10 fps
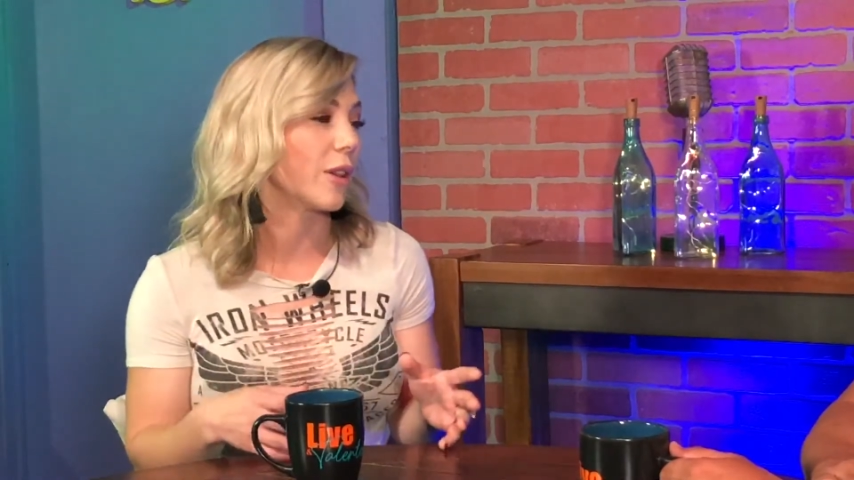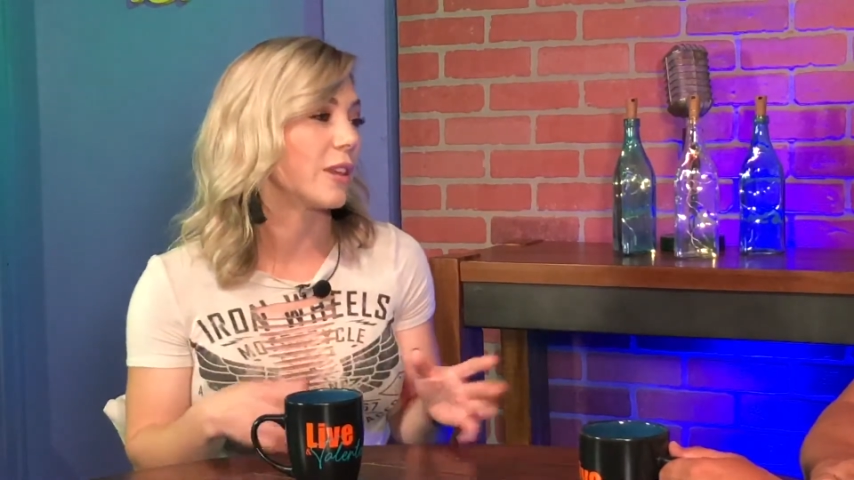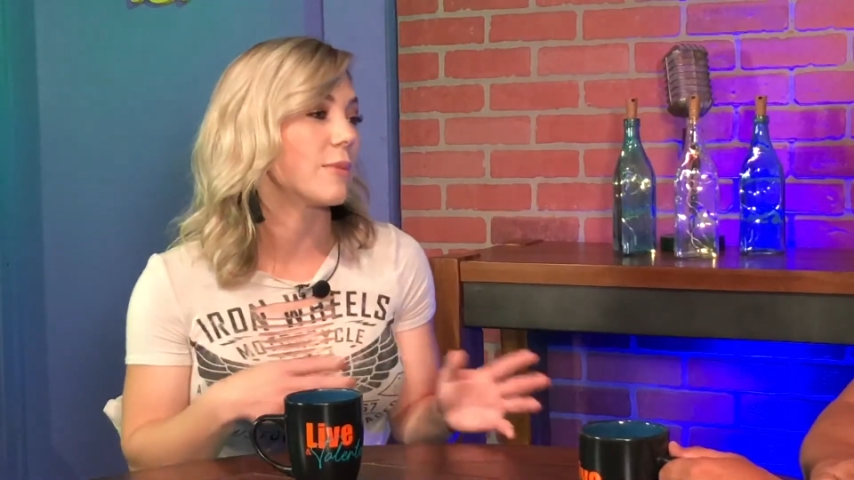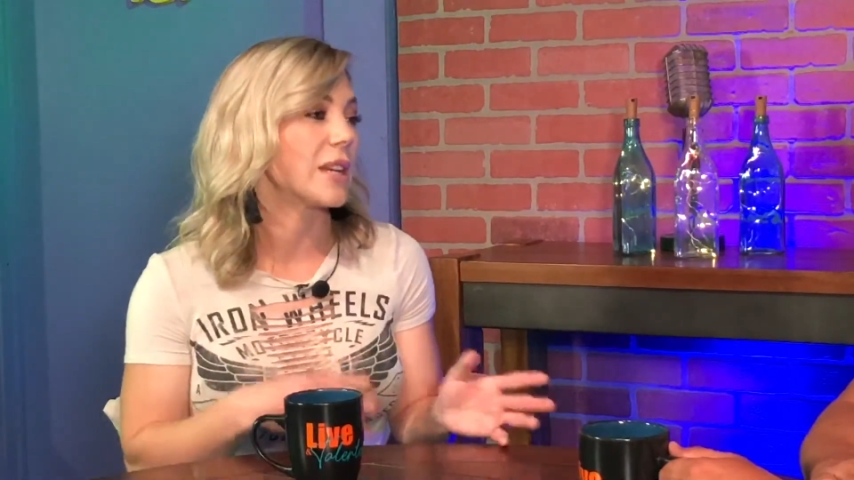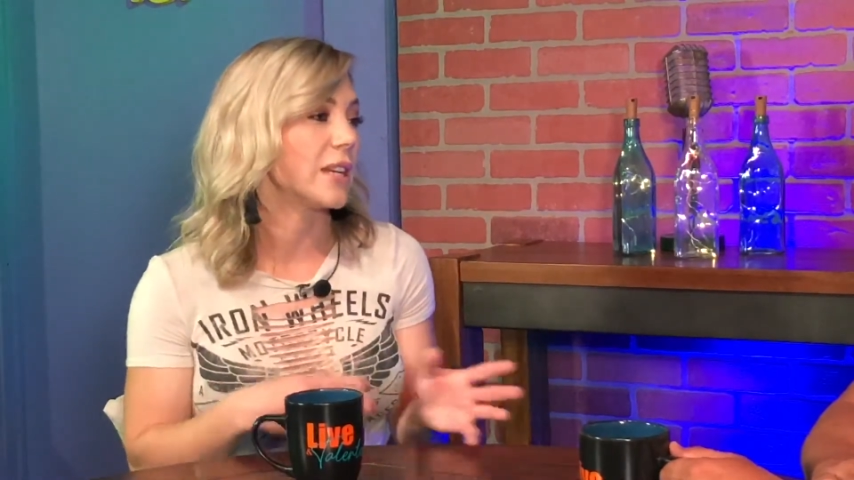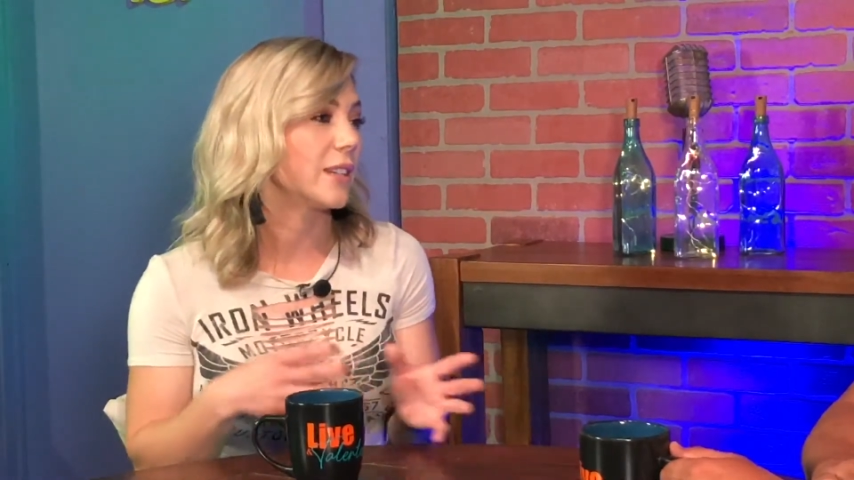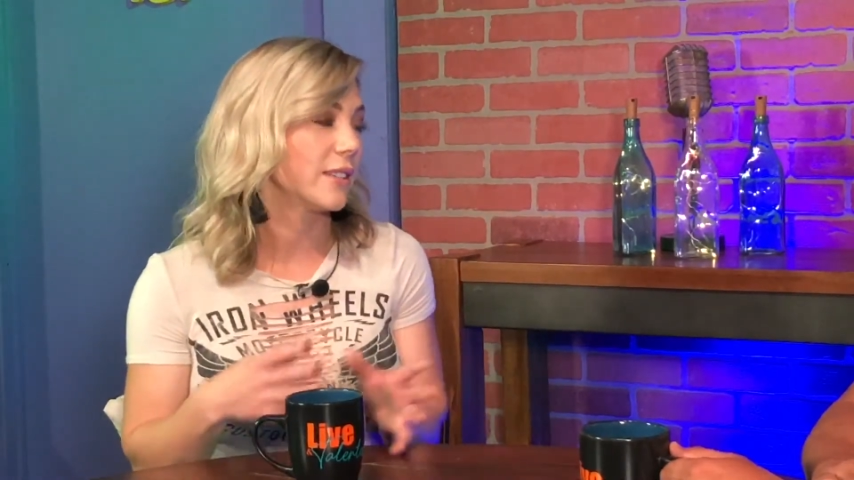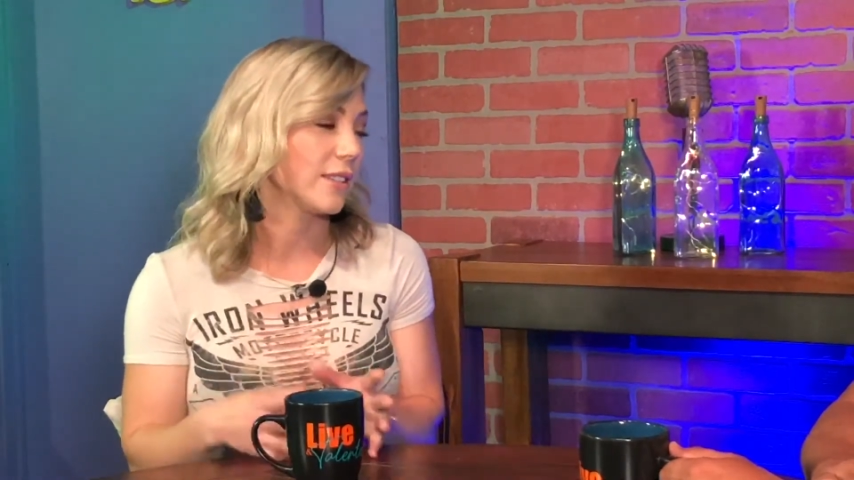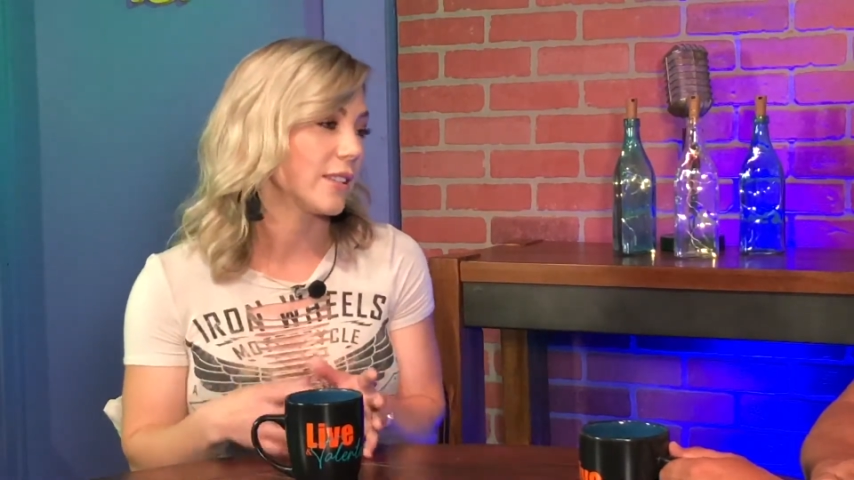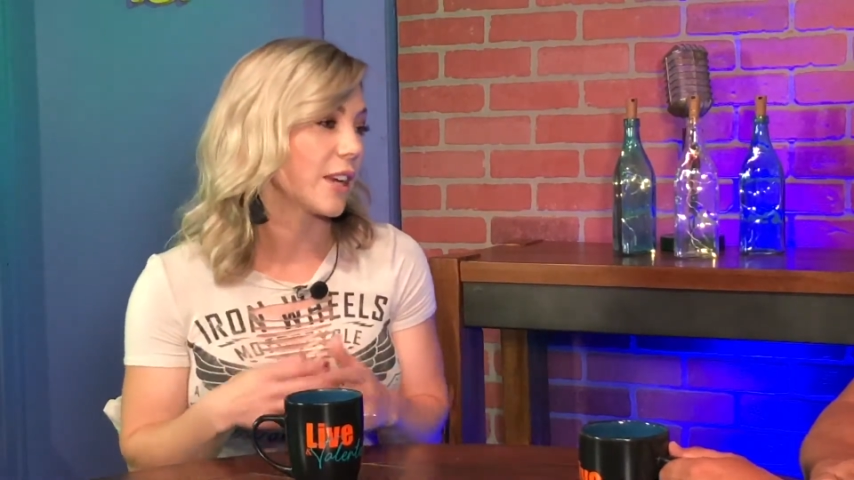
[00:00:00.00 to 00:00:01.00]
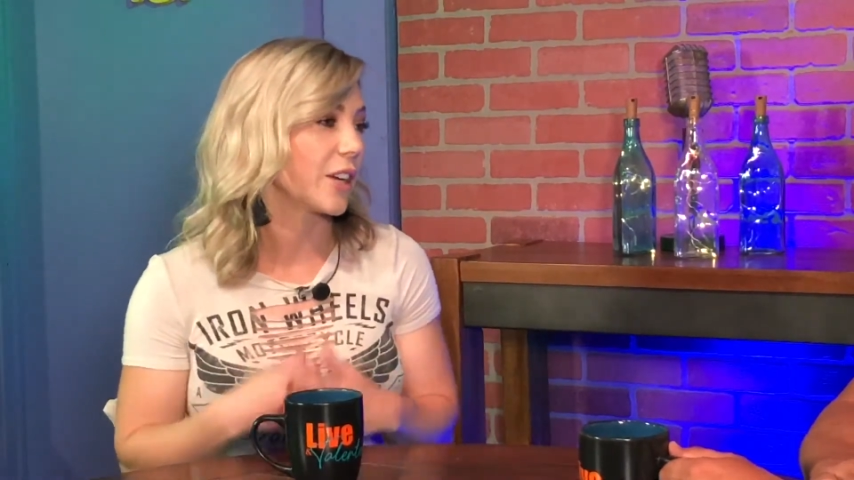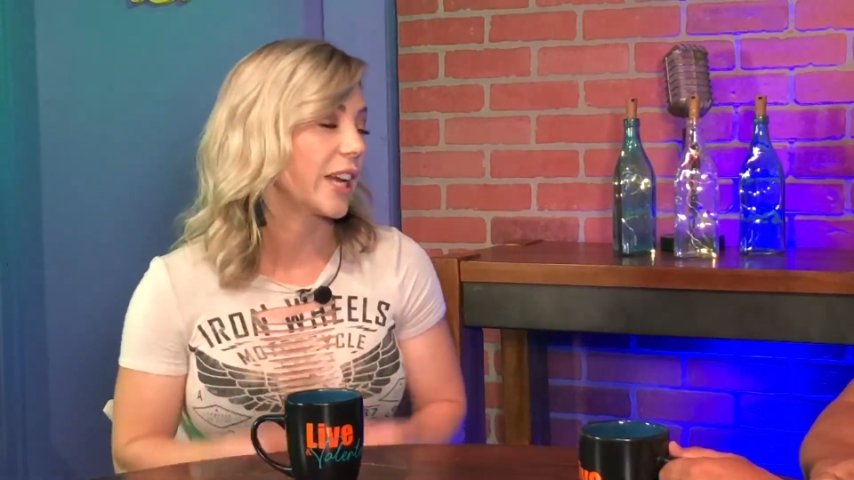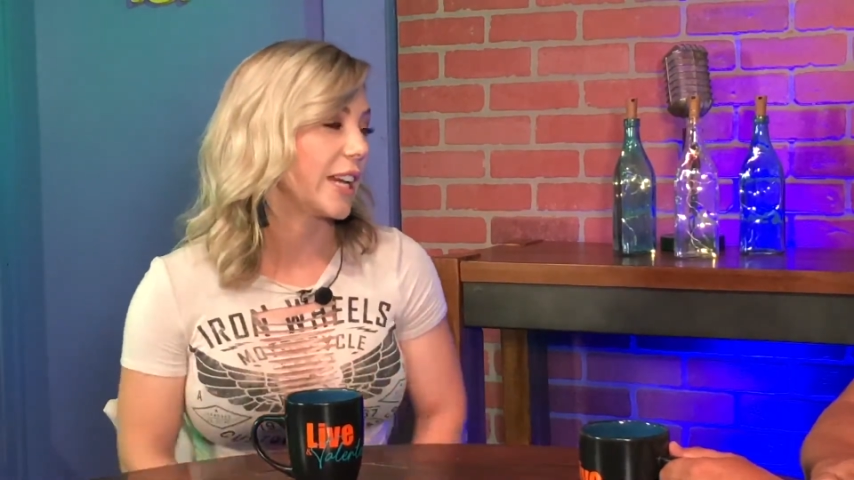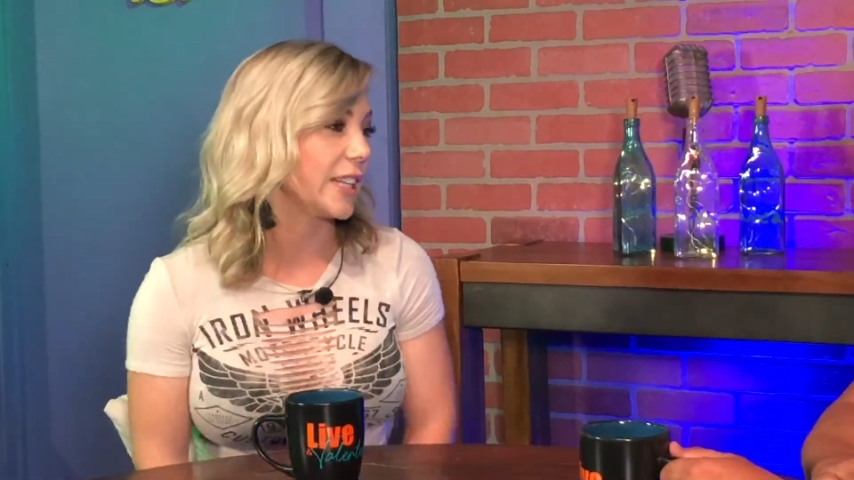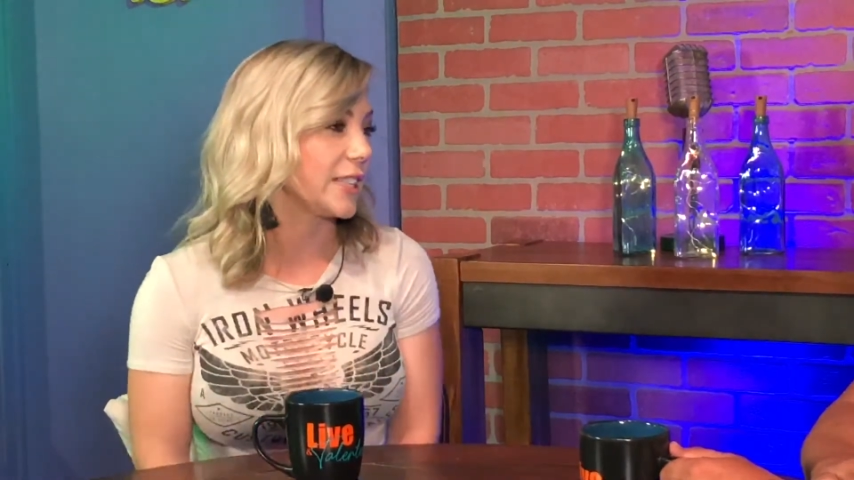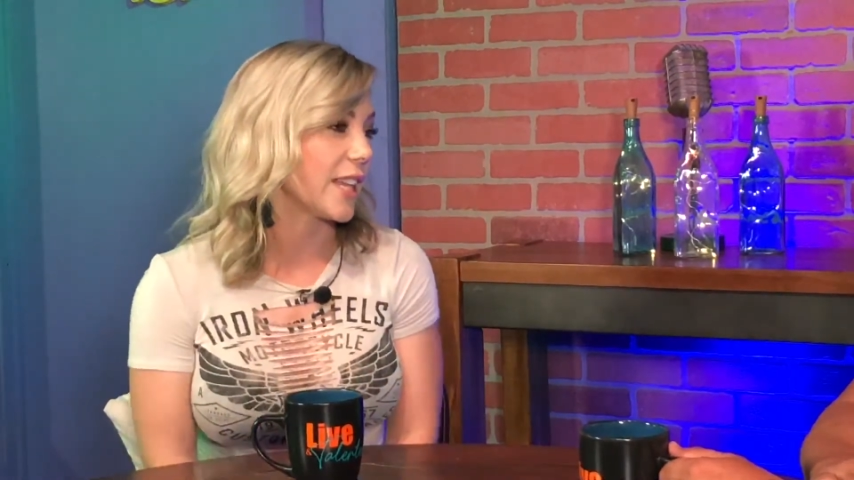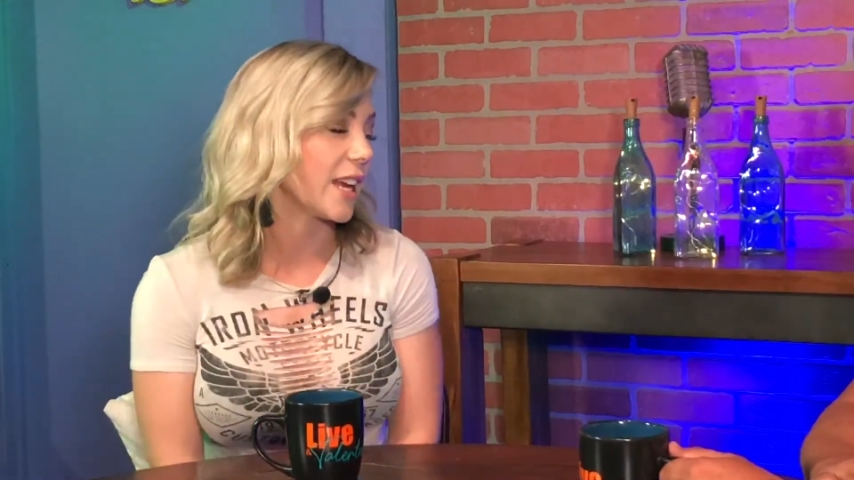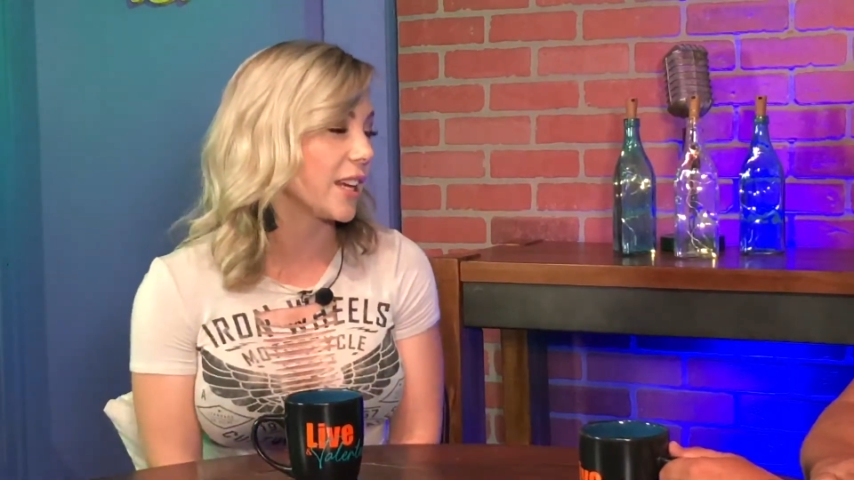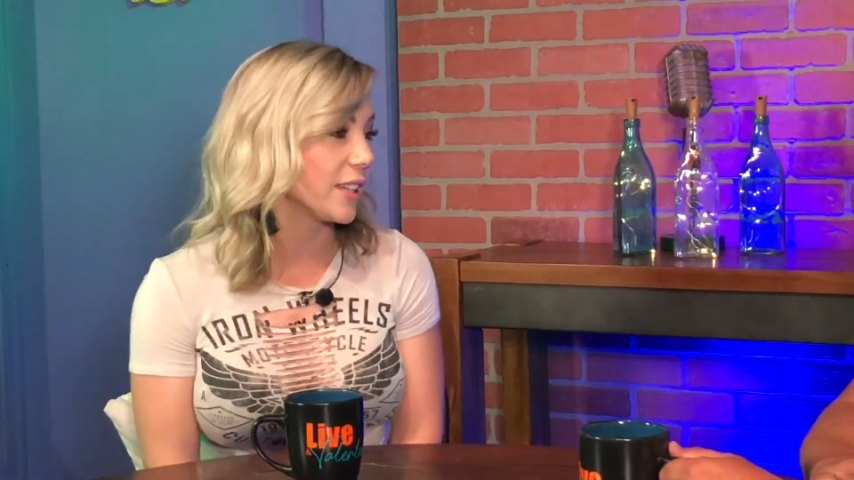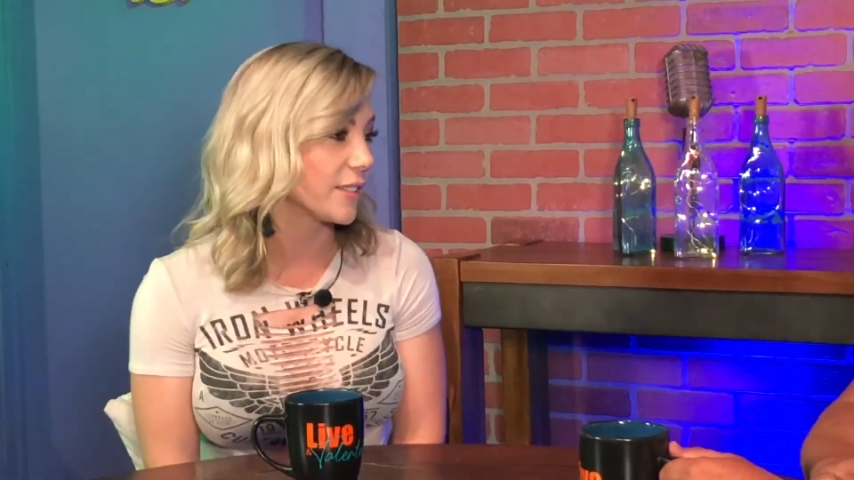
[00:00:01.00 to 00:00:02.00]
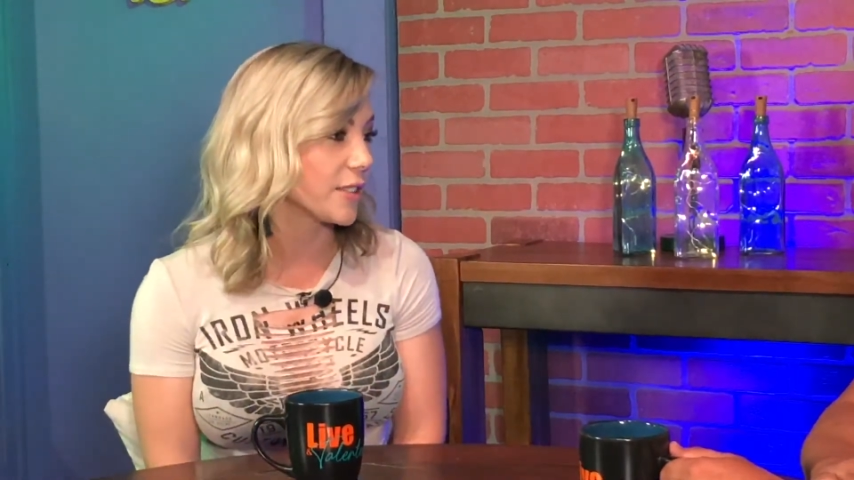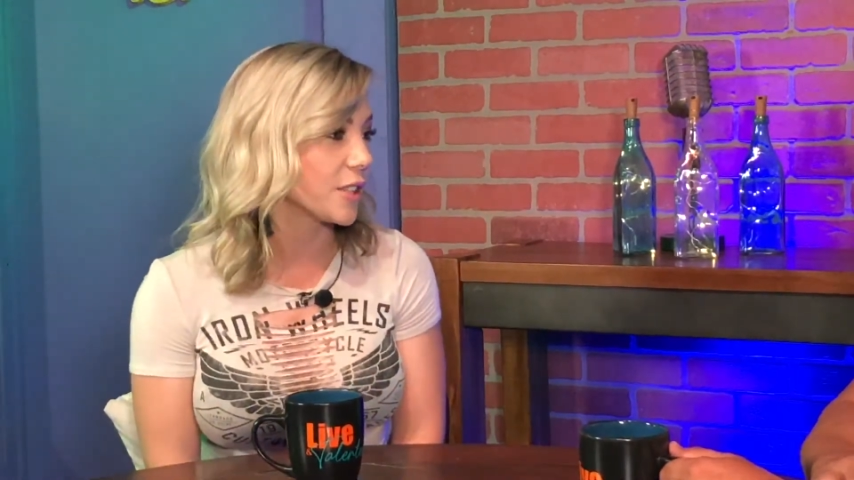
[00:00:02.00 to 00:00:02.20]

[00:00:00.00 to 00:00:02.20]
with them in a segregated setting.